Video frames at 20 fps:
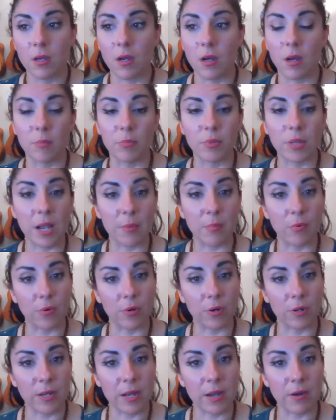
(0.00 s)

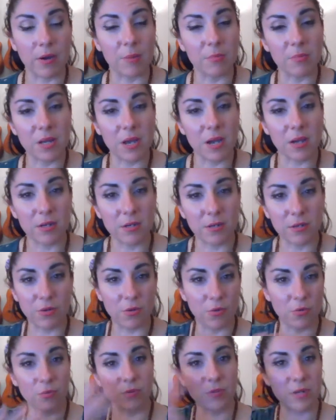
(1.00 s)
Blackboard account. I'm not going to
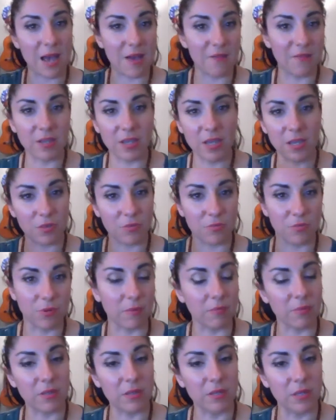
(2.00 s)
go navigate
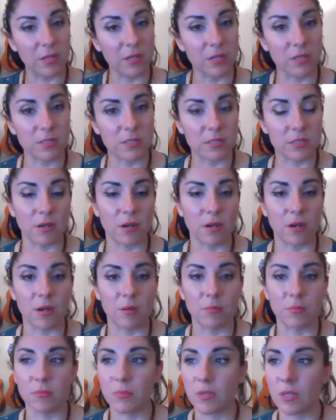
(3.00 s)
through everything because
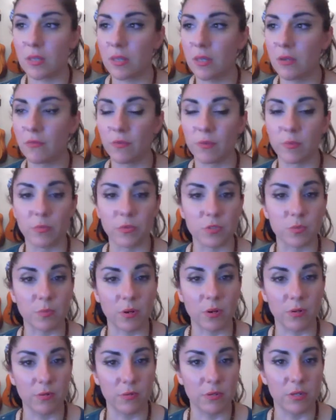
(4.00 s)
I think for the most
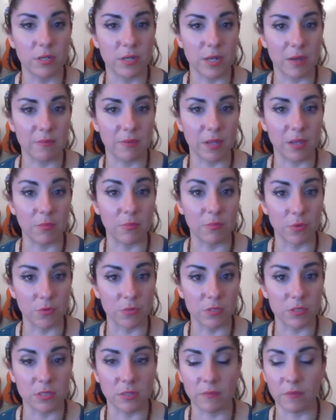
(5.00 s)
part you can navigate
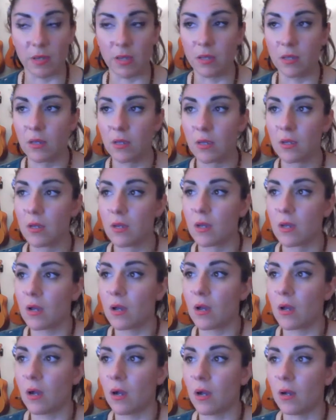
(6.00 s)
most of it.
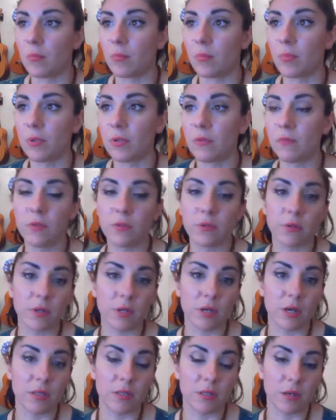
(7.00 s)
But if you
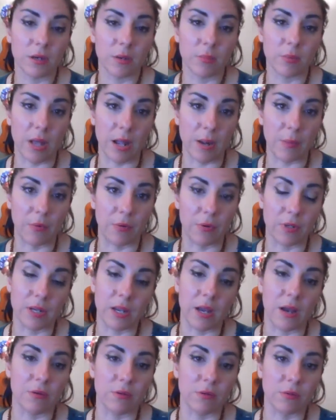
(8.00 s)
look on the Blackboard
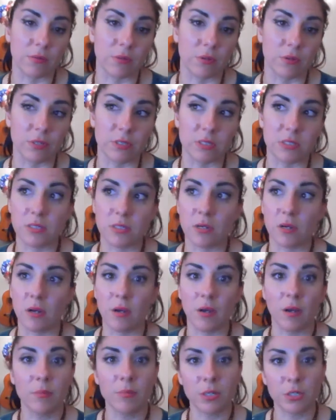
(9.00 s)
account, you'll notice
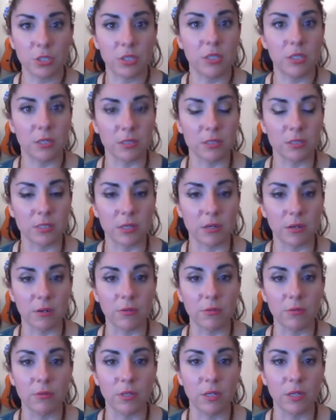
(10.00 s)
a bunch of things there,
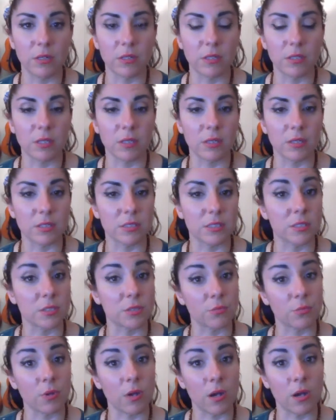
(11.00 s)
including the thing that
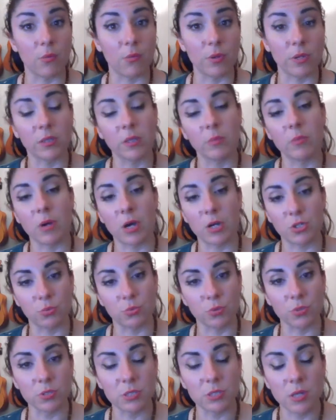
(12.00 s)
says weekly
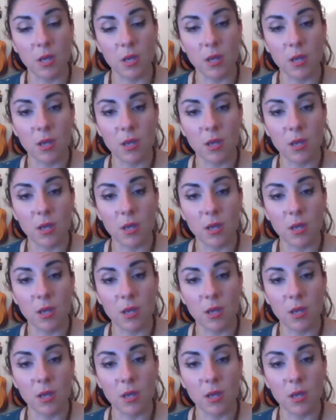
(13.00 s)
modules,